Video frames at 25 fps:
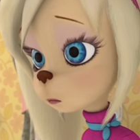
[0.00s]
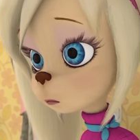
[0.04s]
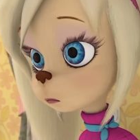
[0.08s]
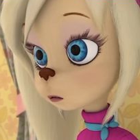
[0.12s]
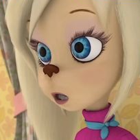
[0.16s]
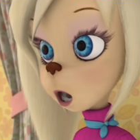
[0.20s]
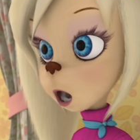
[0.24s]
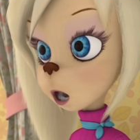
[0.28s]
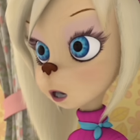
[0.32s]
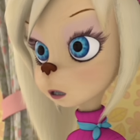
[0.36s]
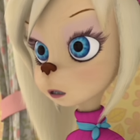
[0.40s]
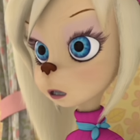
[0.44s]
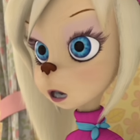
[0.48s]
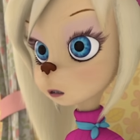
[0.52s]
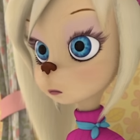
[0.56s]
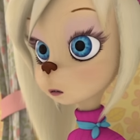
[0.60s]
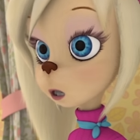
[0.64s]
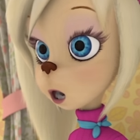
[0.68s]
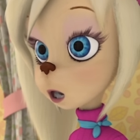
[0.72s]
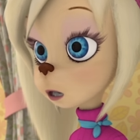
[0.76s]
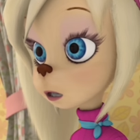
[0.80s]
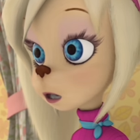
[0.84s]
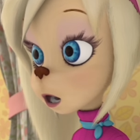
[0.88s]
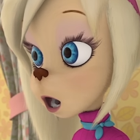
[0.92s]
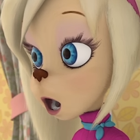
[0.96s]
All of
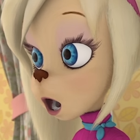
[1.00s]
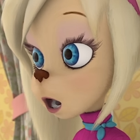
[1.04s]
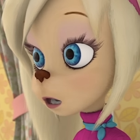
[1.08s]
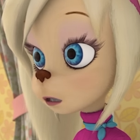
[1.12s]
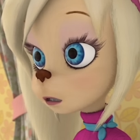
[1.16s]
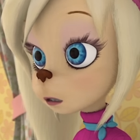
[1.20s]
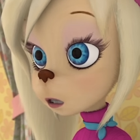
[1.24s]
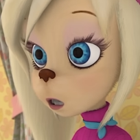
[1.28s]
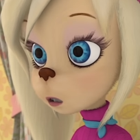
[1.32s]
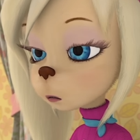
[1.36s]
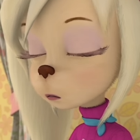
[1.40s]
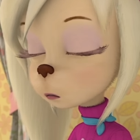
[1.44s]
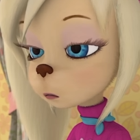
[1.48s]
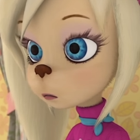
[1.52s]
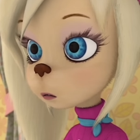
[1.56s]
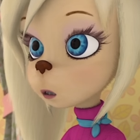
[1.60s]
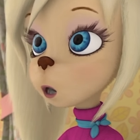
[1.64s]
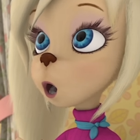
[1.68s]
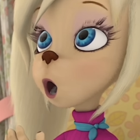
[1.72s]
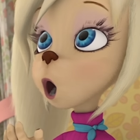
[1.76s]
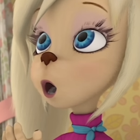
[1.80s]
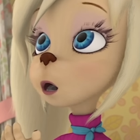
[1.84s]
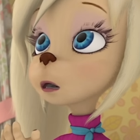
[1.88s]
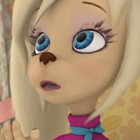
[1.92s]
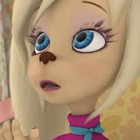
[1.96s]
your birthday
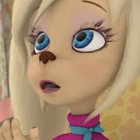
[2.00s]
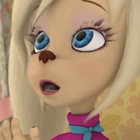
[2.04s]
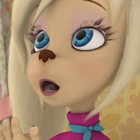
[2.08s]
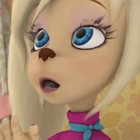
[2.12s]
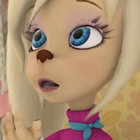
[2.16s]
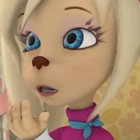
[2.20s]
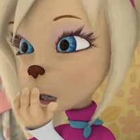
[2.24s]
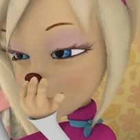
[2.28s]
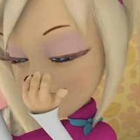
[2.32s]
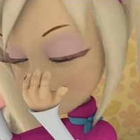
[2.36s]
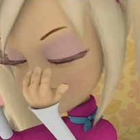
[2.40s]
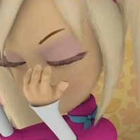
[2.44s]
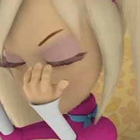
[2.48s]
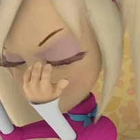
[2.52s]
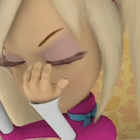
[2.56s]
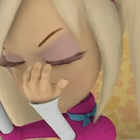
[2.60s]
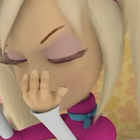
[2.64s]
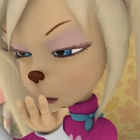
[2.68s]
gifts are just the